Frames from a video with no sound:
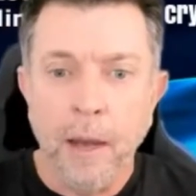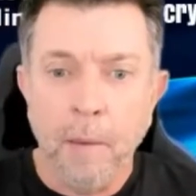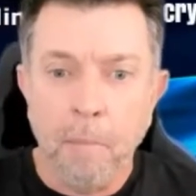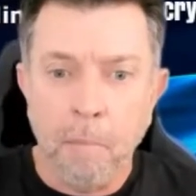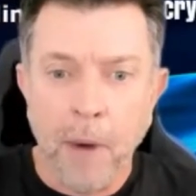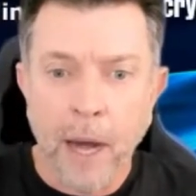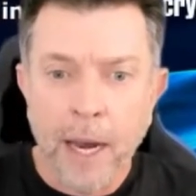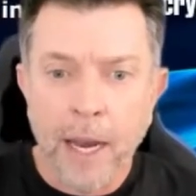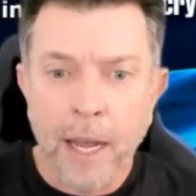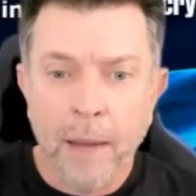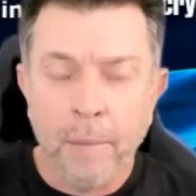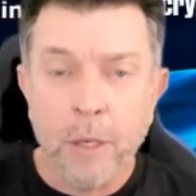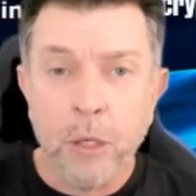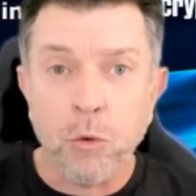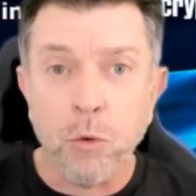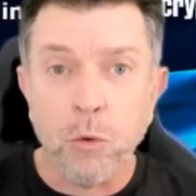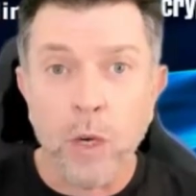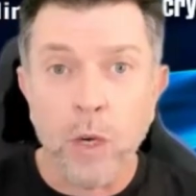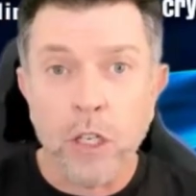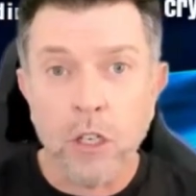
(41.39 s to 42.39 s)
My name
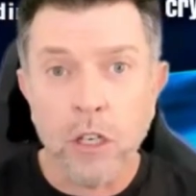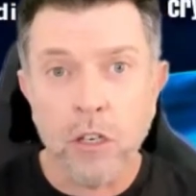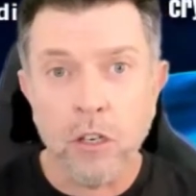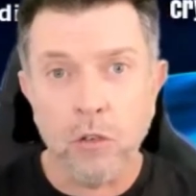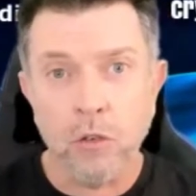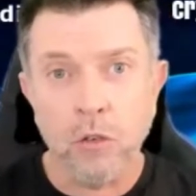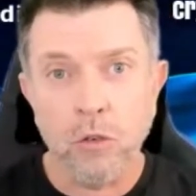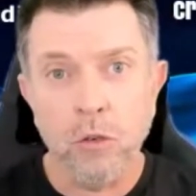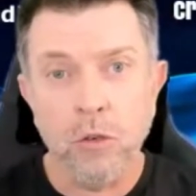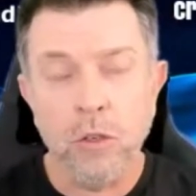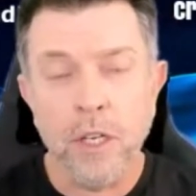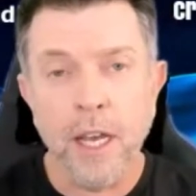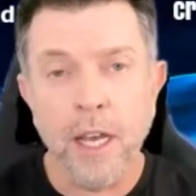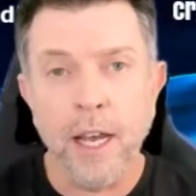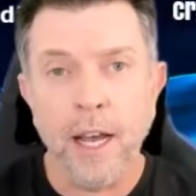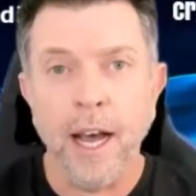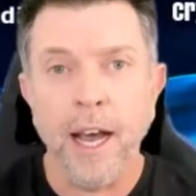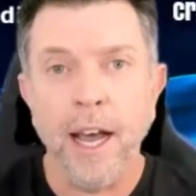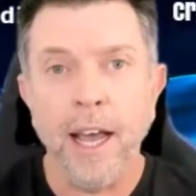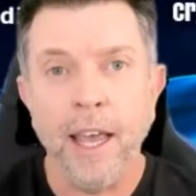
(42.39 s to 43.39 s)
is Richard
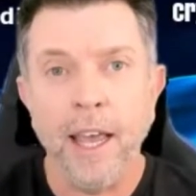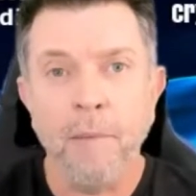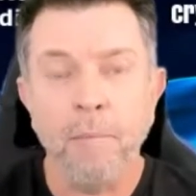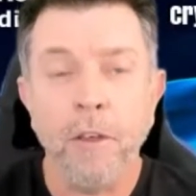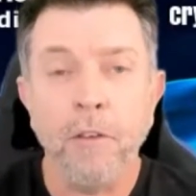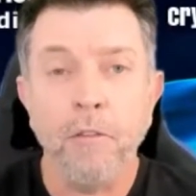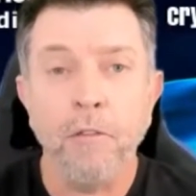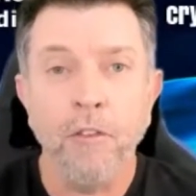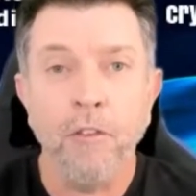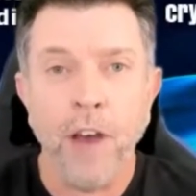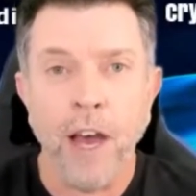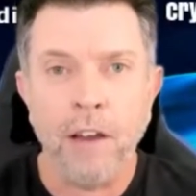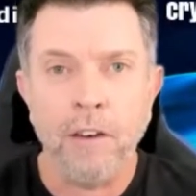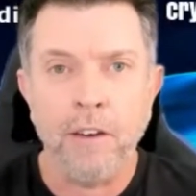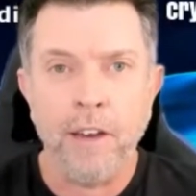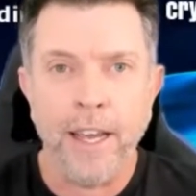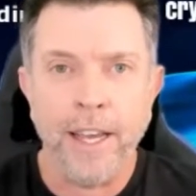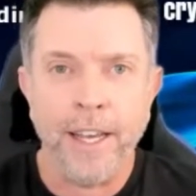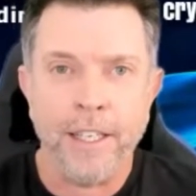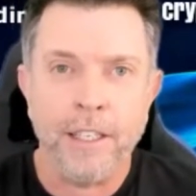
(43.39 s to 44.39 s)
D'Souza. I am the
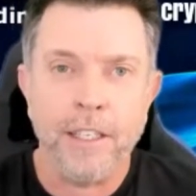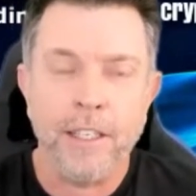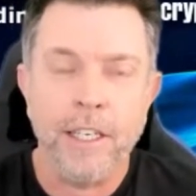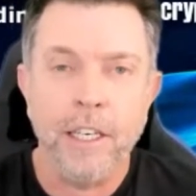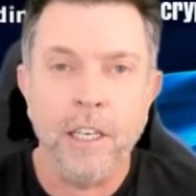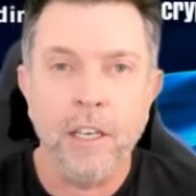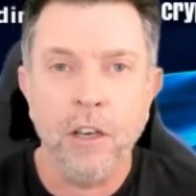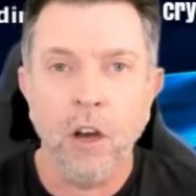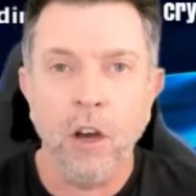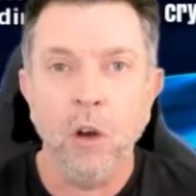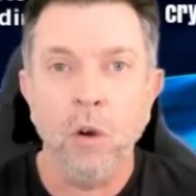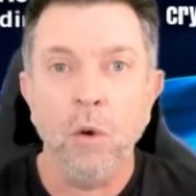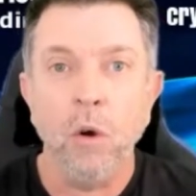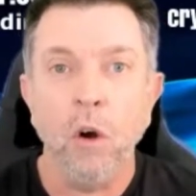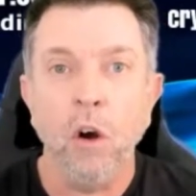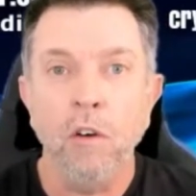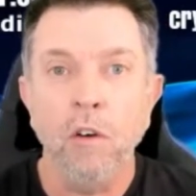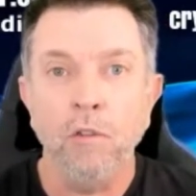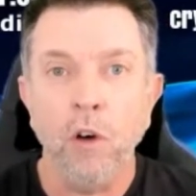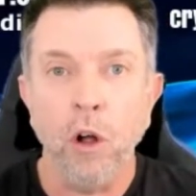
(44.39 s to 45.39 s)
founder and CEO
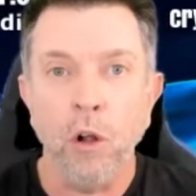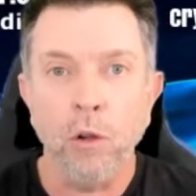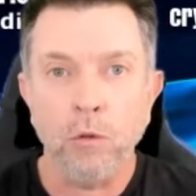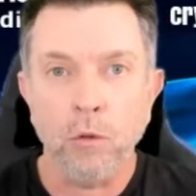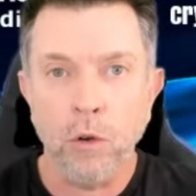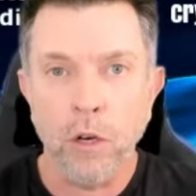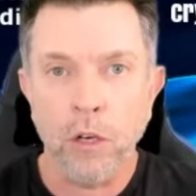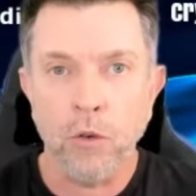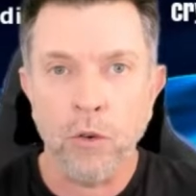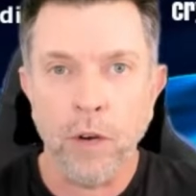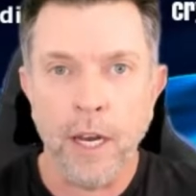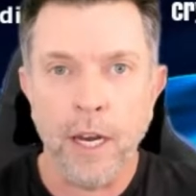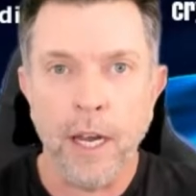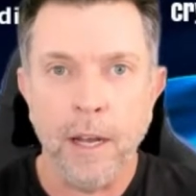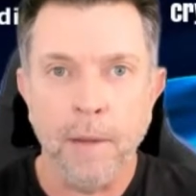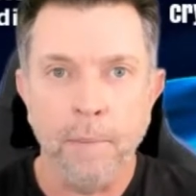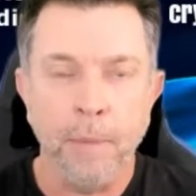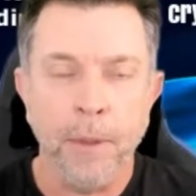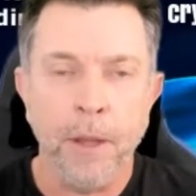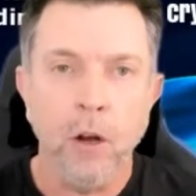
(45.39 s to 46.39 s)
of Altcoin
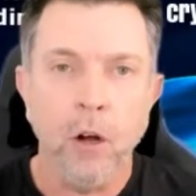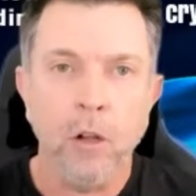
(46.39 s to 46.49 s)
Trader.